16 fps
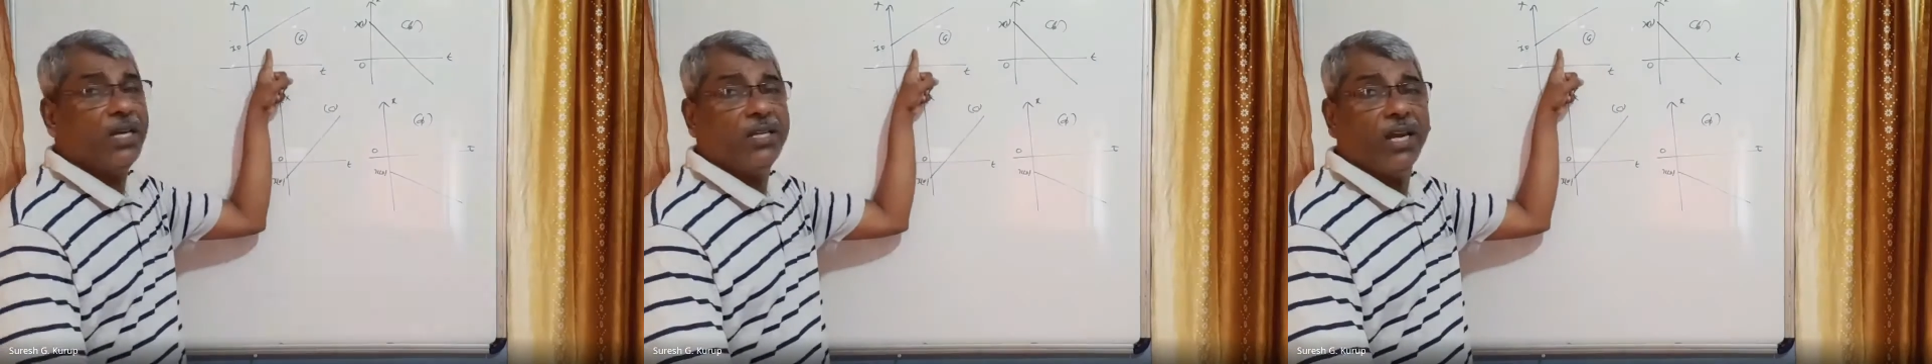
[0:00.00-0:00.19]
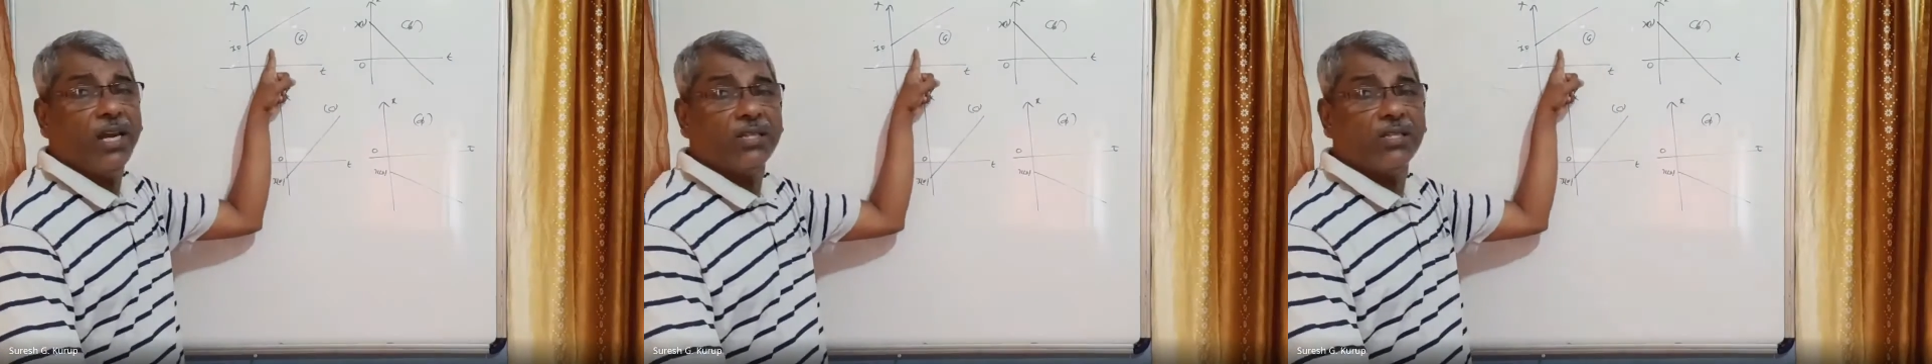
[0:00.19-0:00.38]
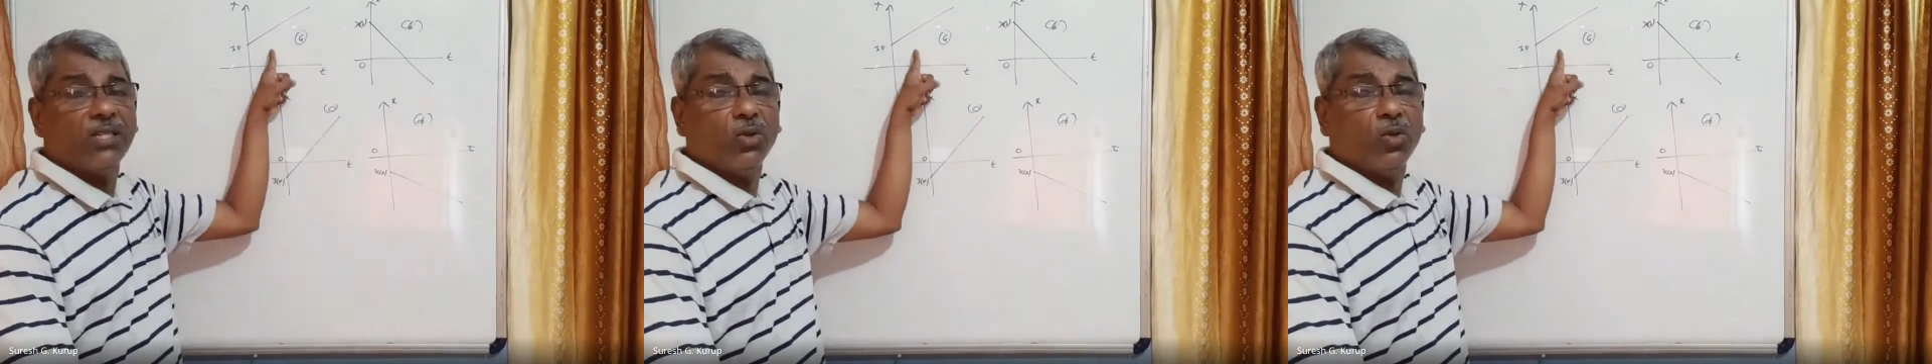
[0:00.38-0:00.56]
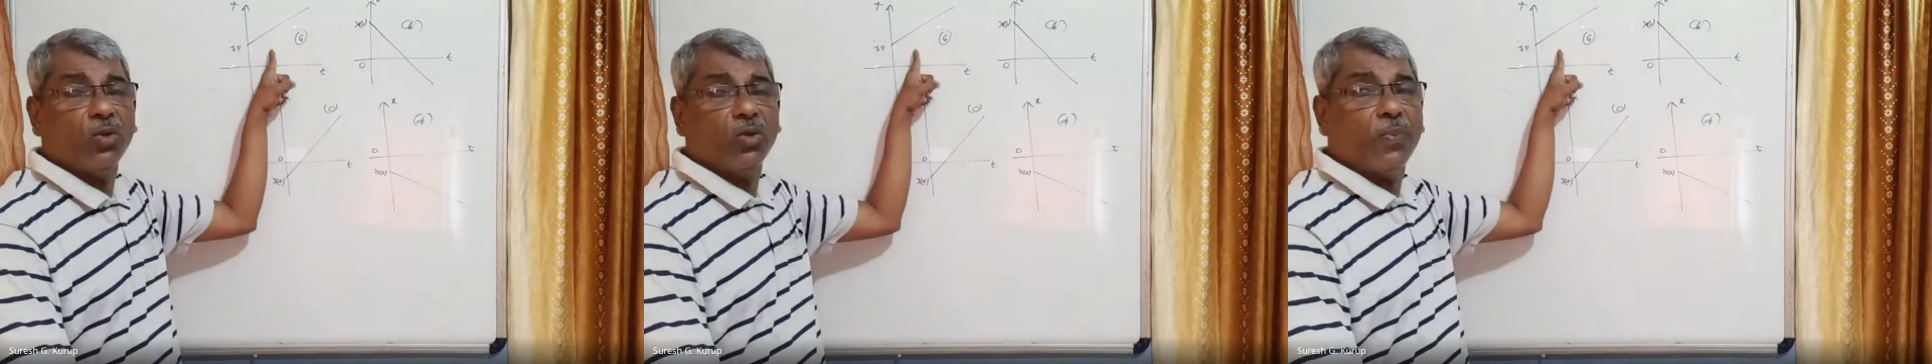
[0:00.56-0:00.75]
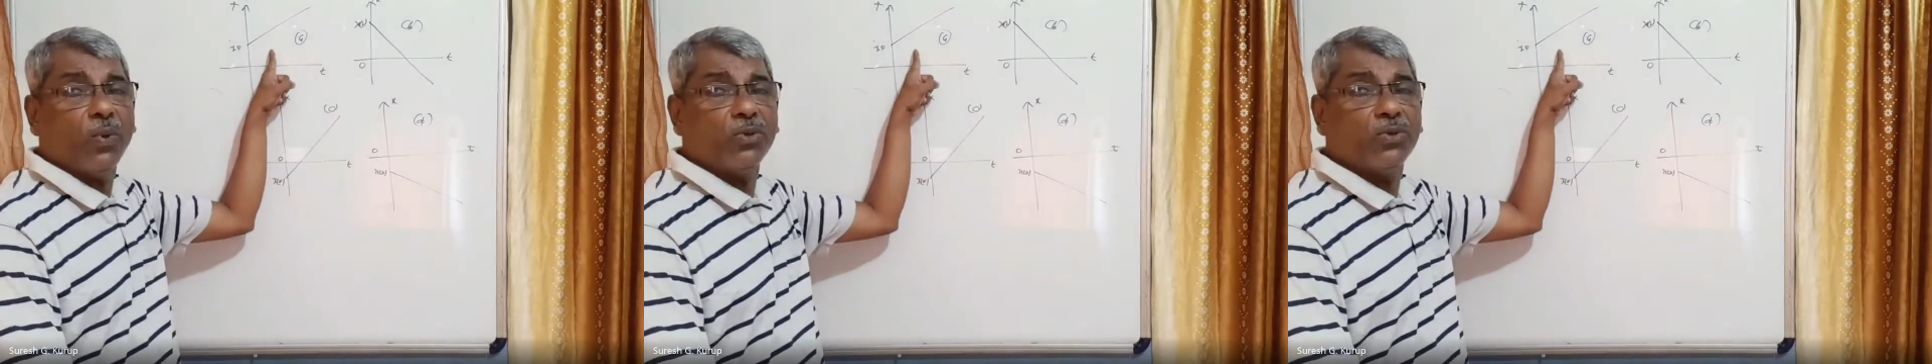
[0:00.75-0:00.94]

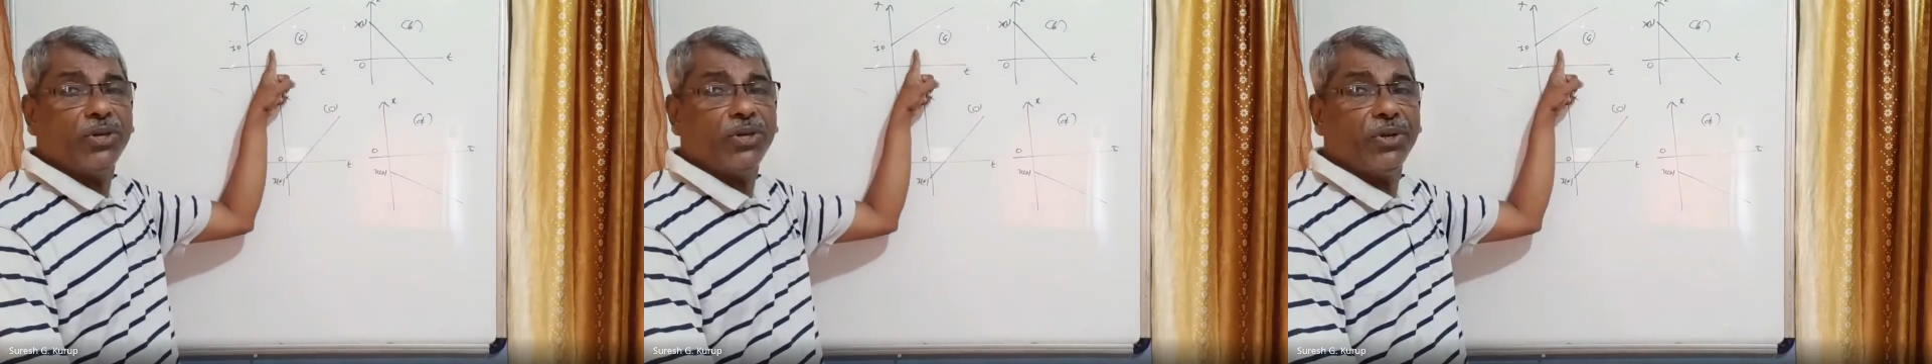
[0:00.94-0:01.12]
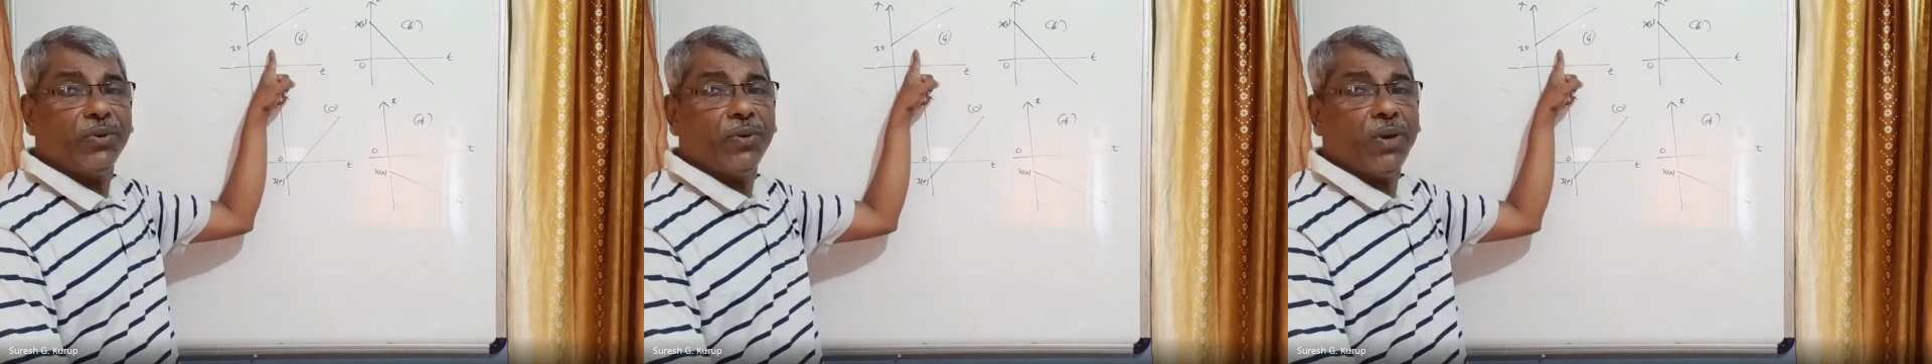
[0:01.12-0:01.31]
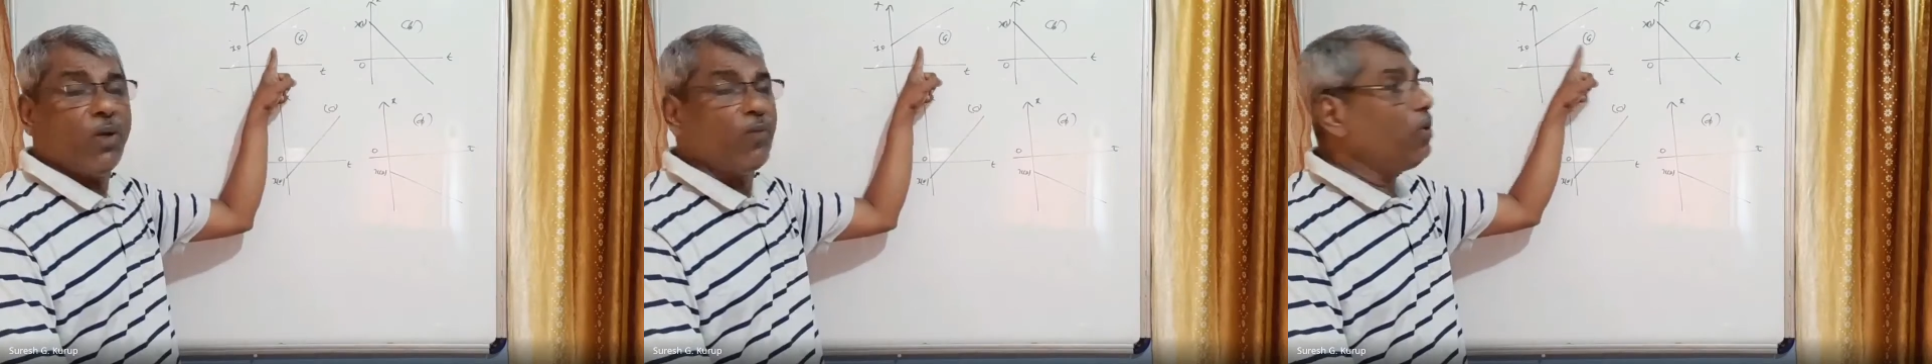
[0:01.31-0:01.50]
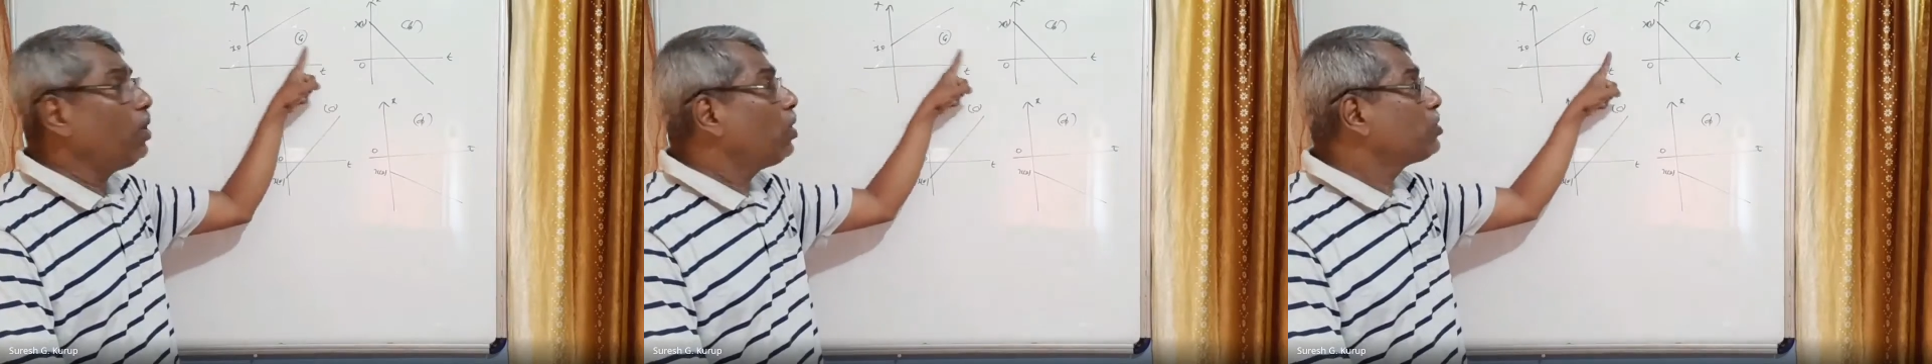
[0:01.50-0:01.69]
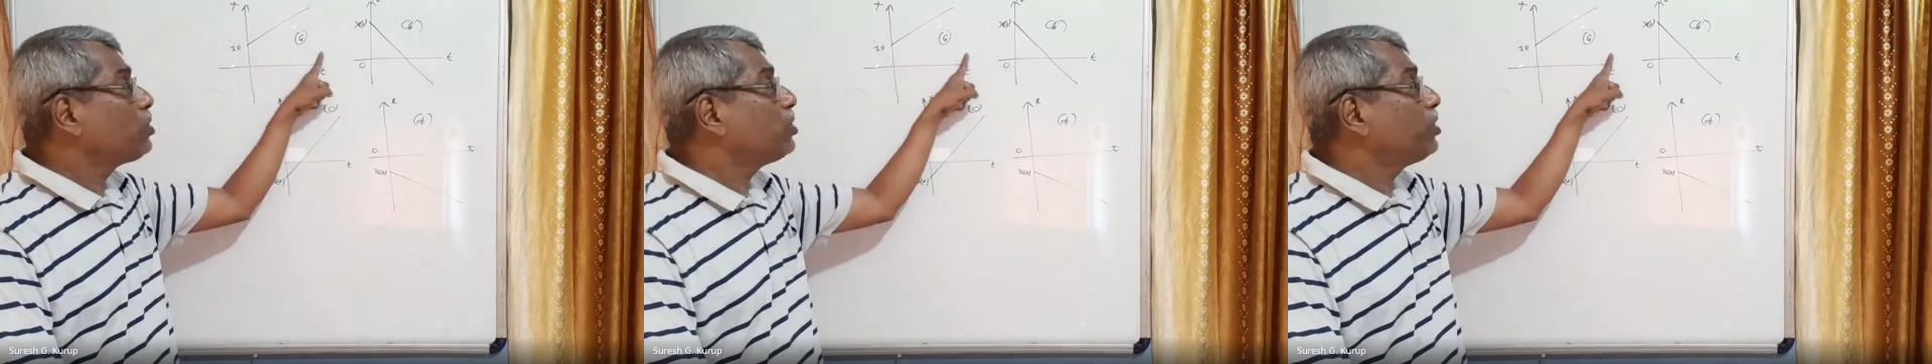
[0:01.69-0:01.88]
x0 positive,
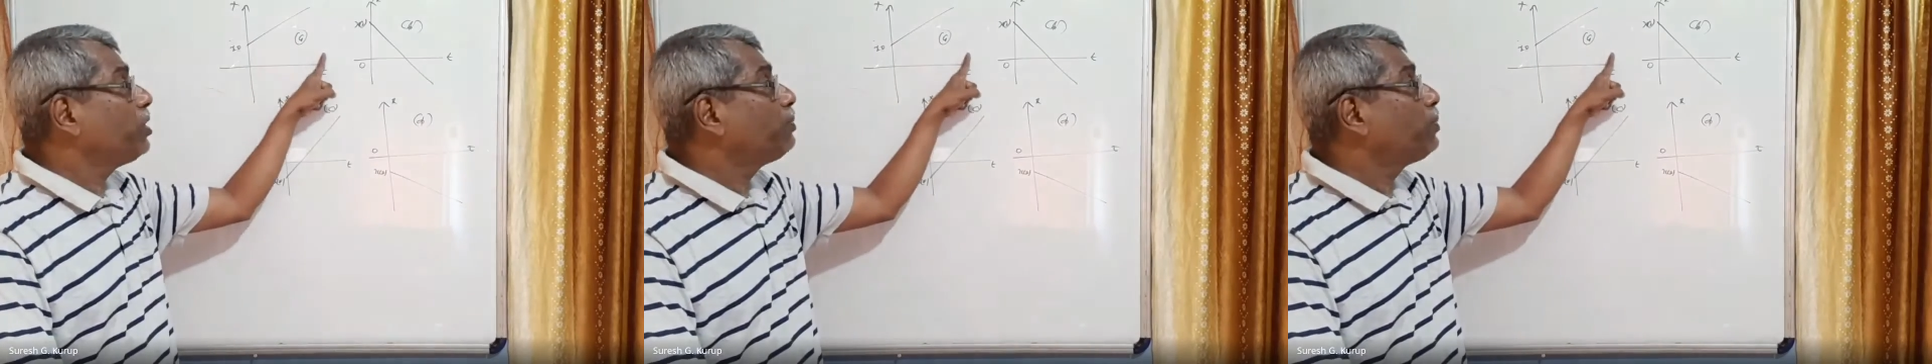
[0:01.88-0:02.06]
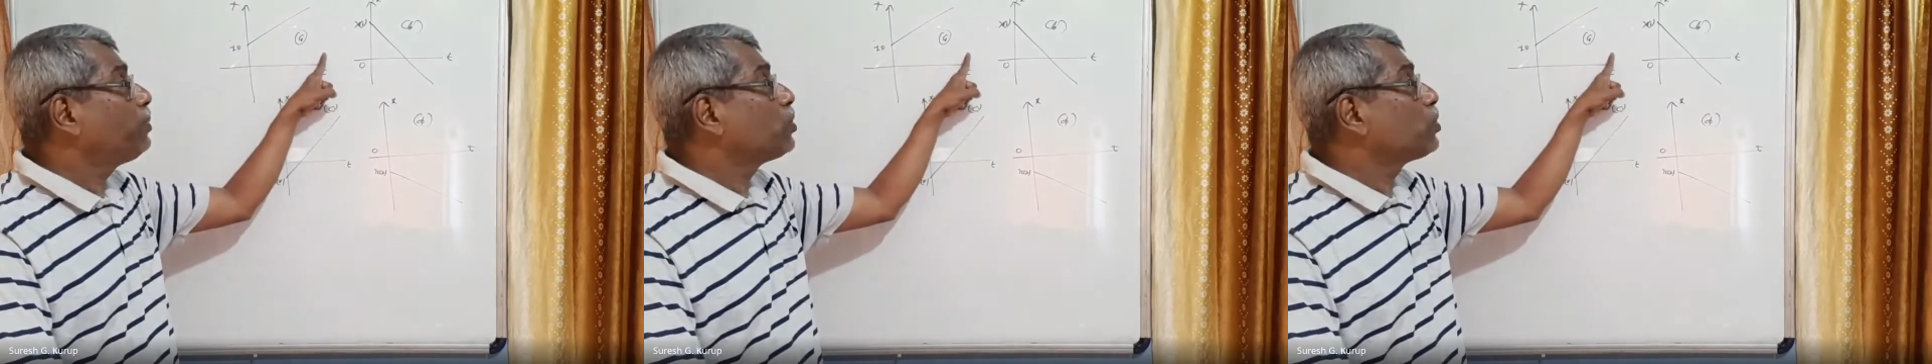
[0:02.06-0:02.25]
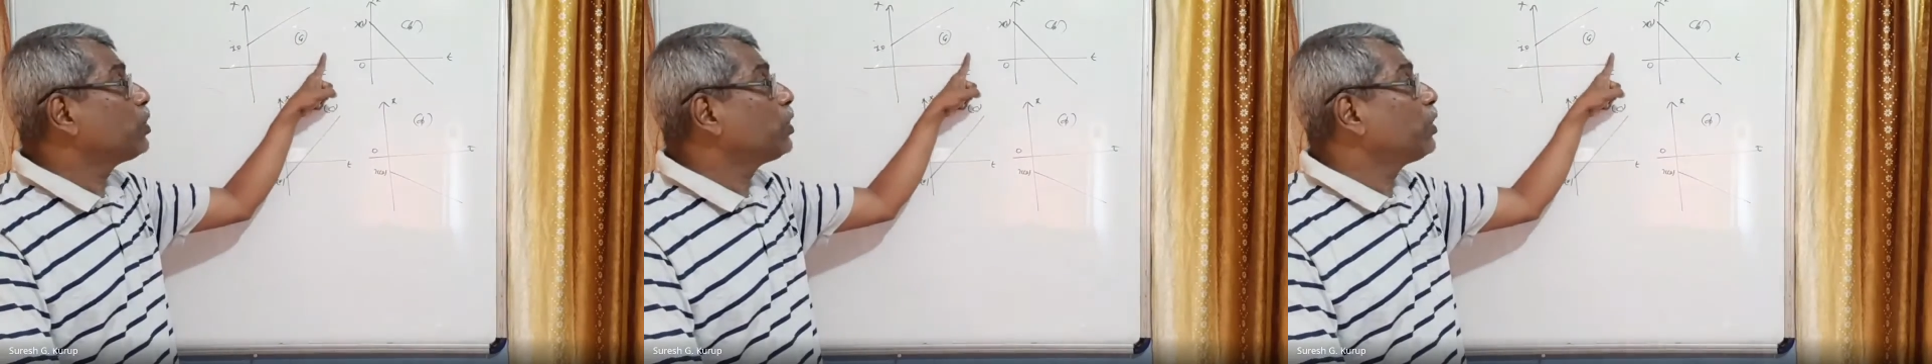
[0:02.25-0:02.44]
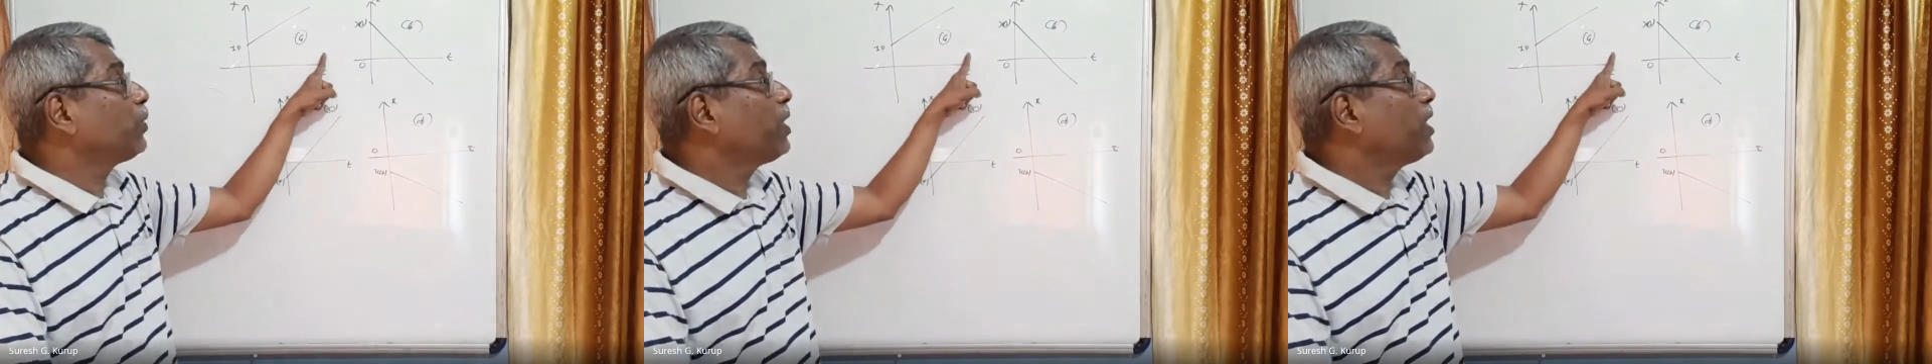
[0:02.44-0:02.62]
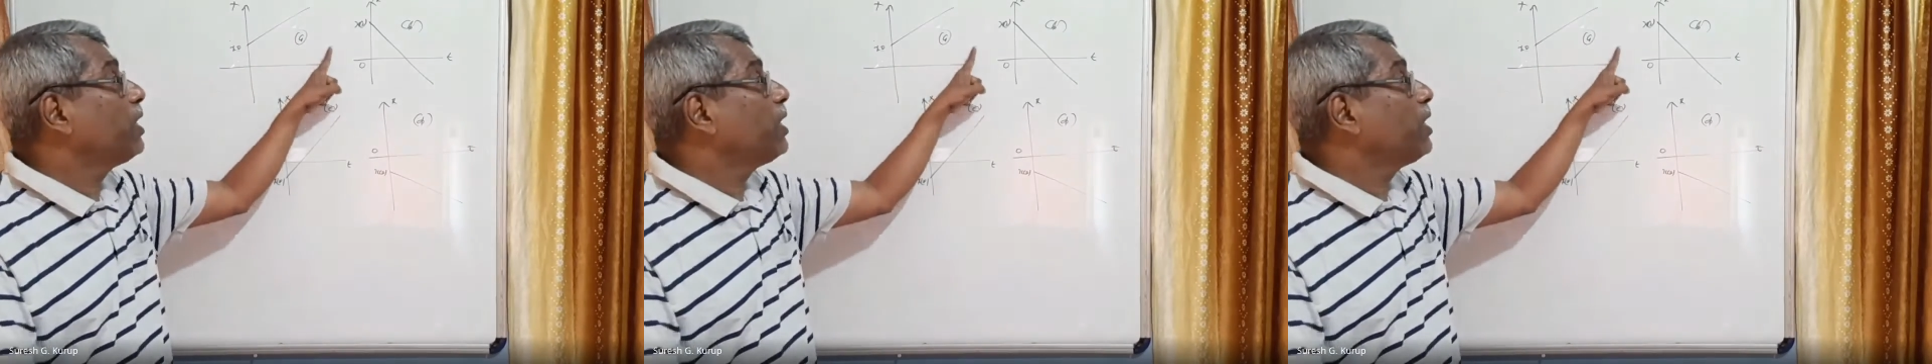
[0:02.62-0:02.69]
velocity positive.